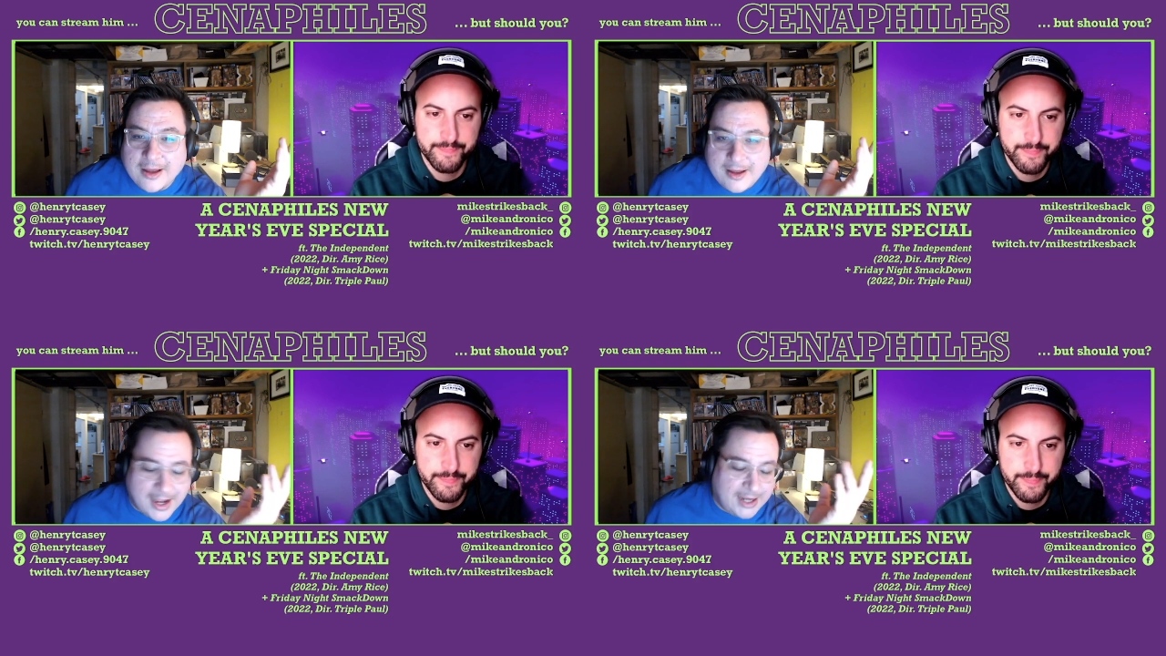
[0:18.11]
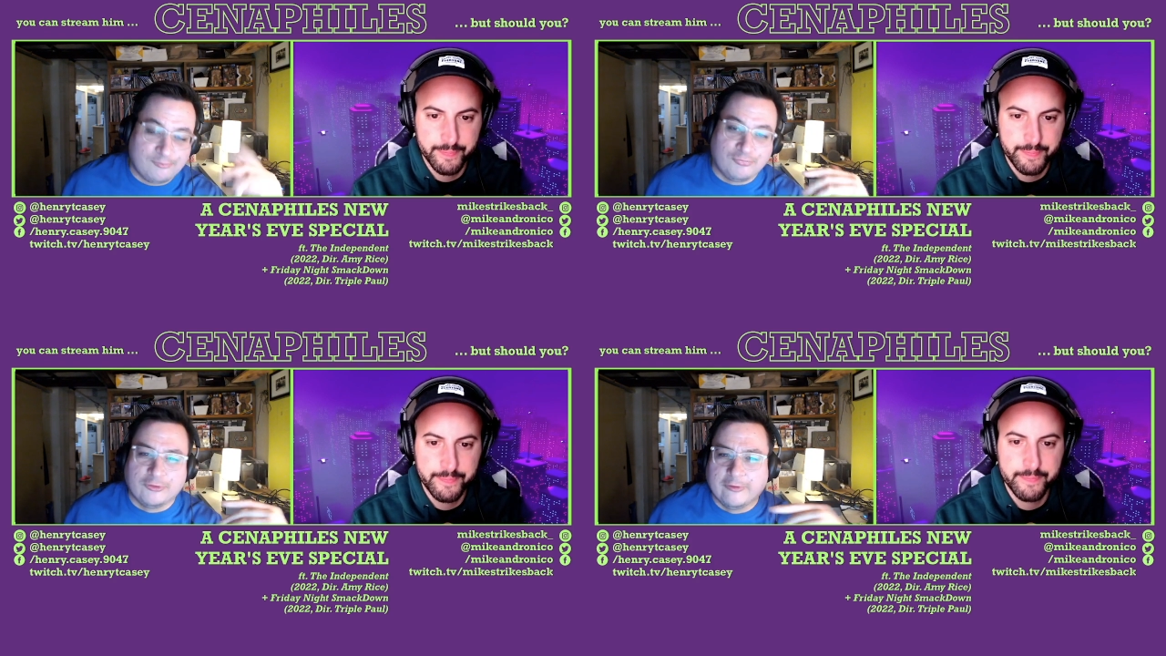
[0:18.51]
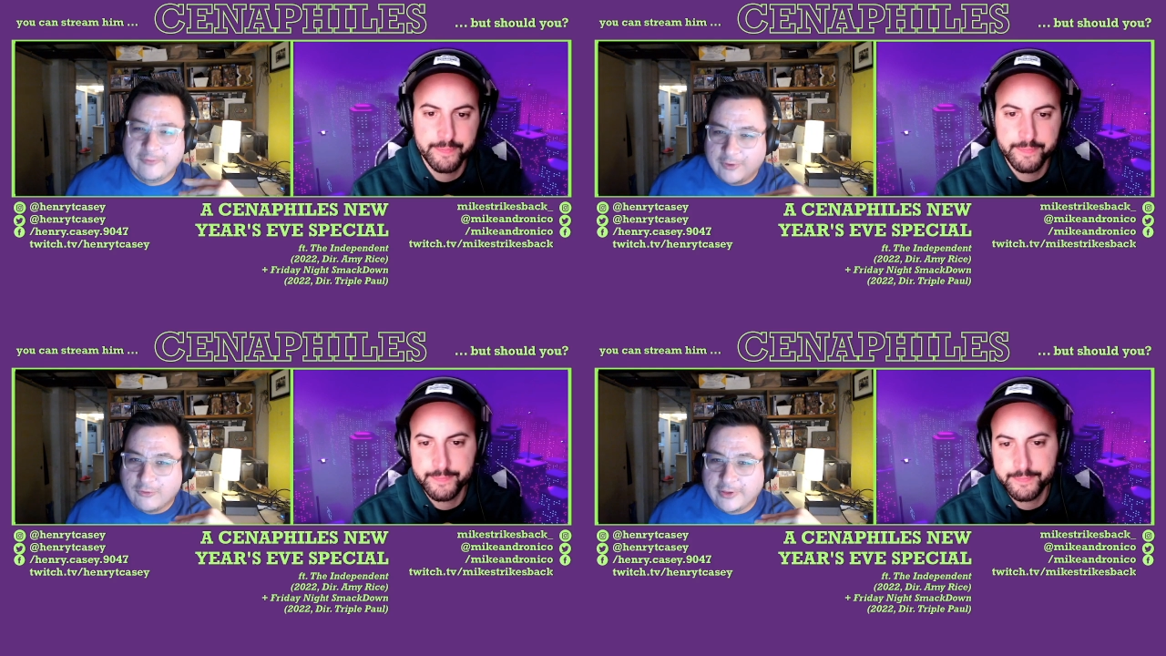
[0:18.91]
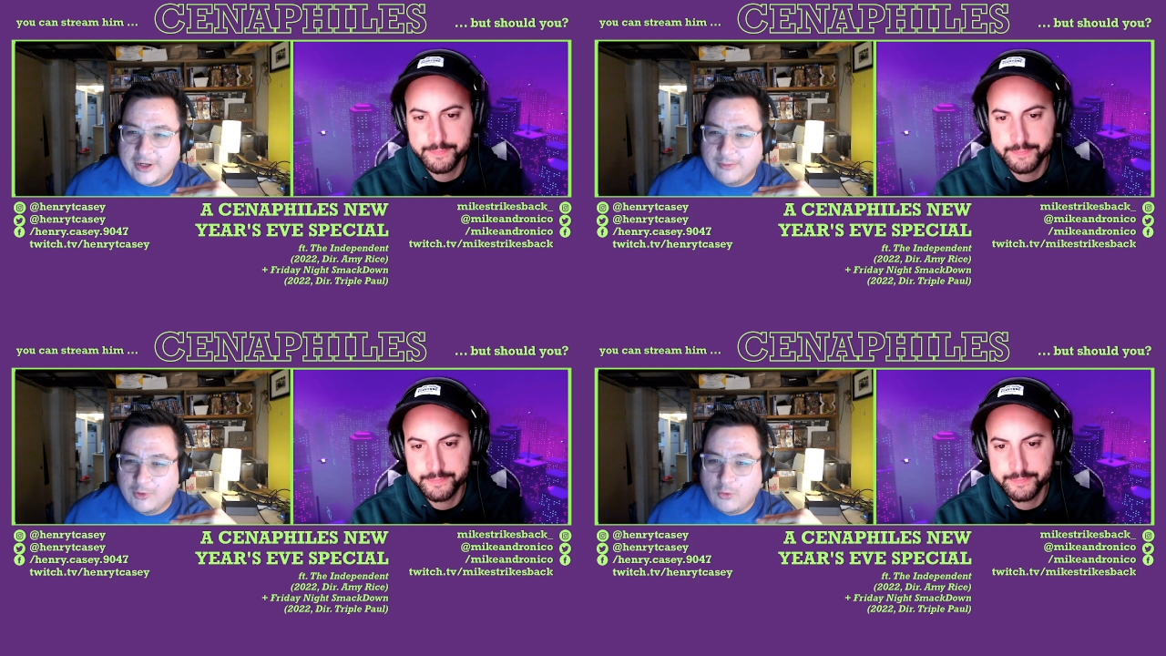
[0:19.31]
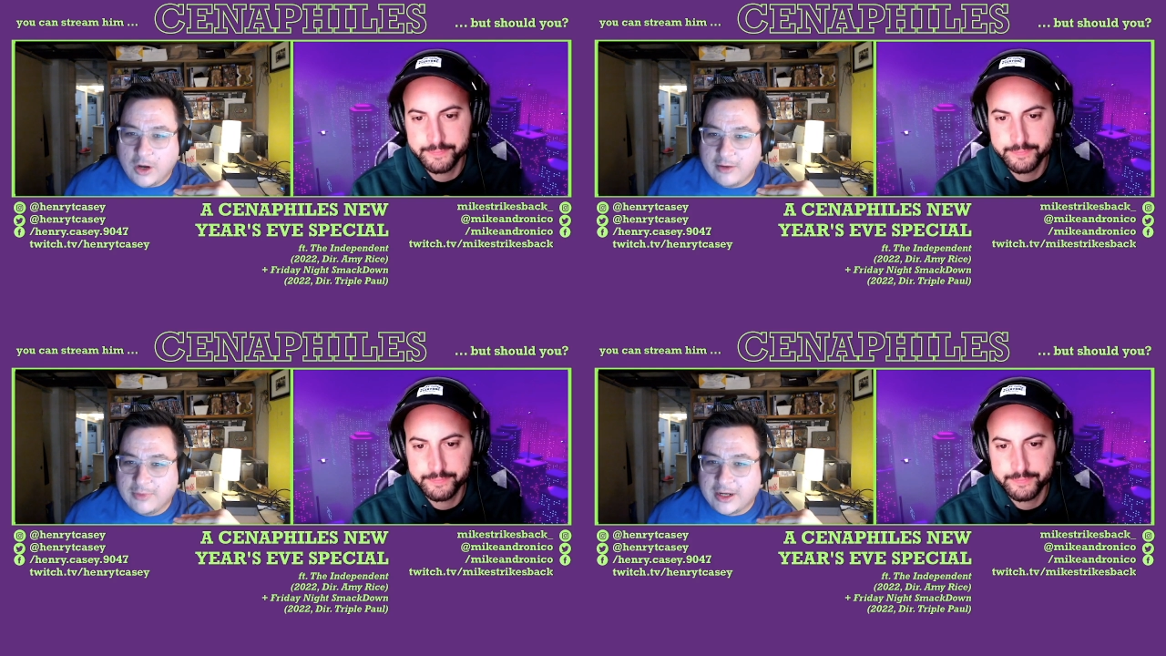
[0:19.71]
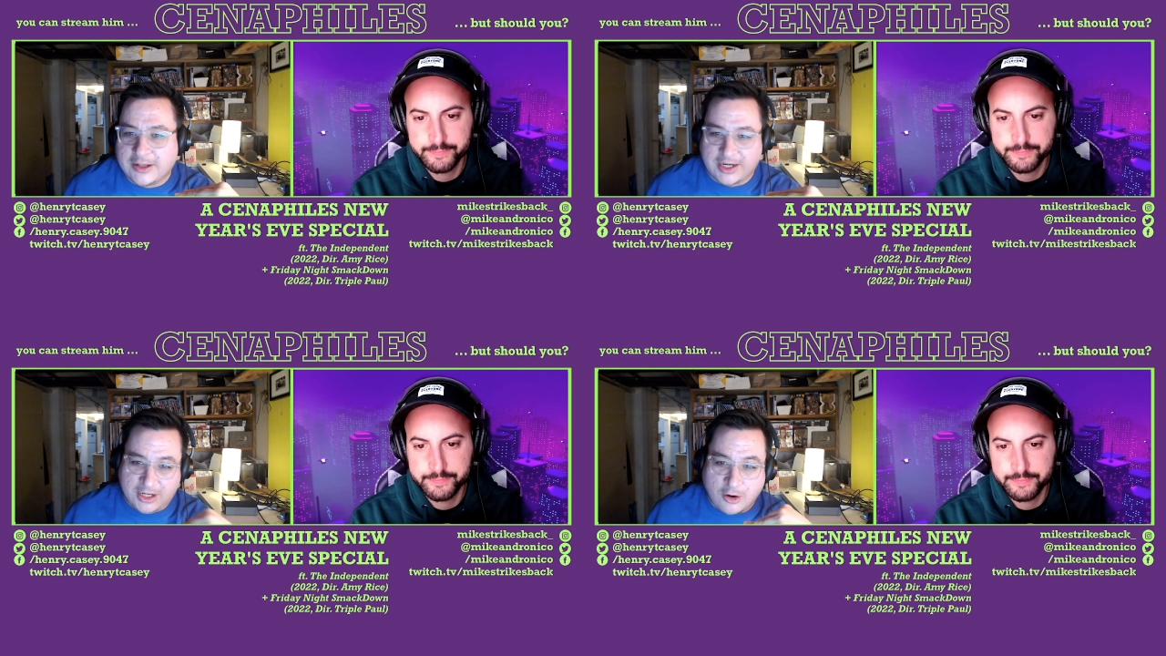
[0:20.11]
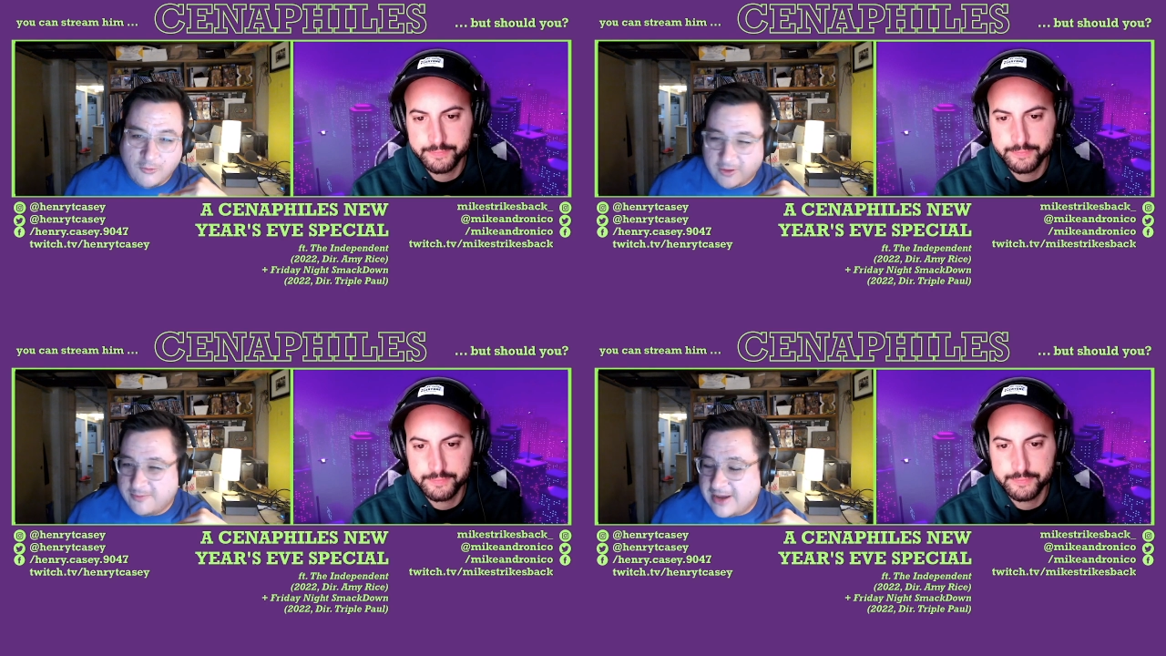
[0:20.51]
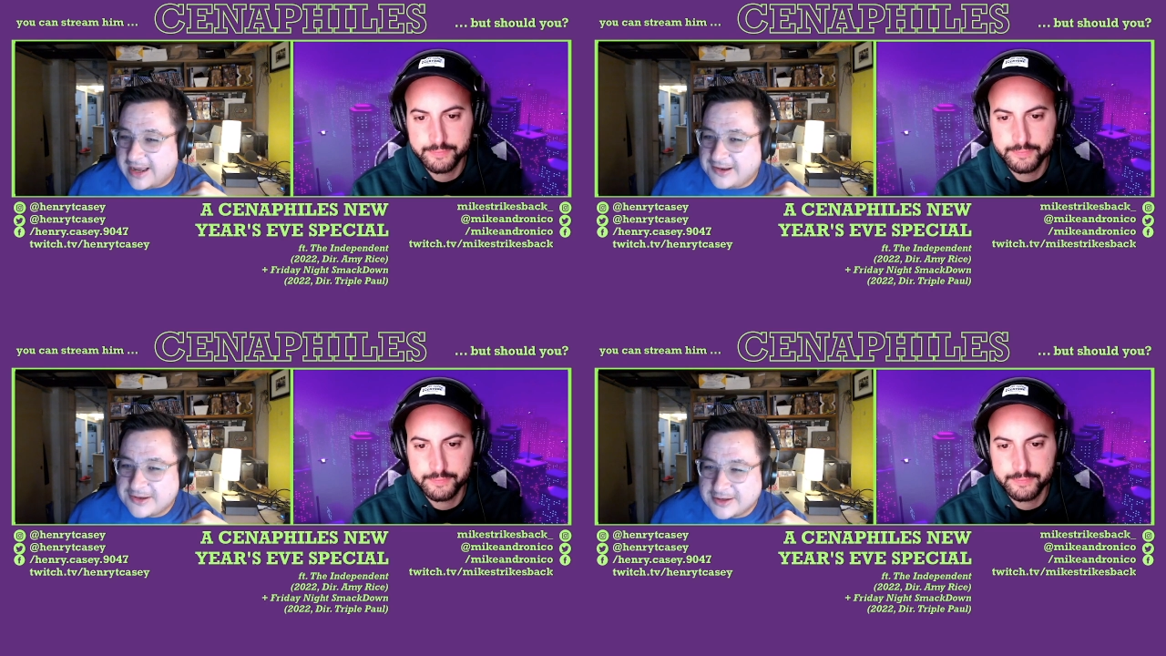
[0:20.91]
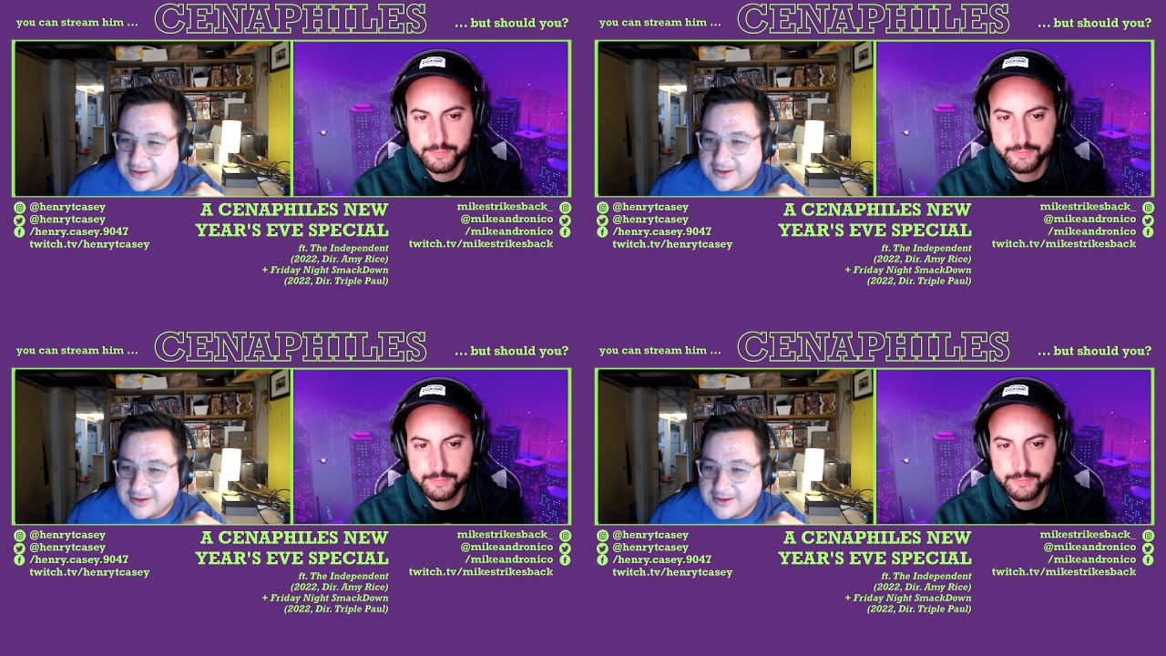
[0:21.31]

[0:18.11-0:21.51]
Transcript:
Speaker 1: I can prove that we're the number one because I know we're the best.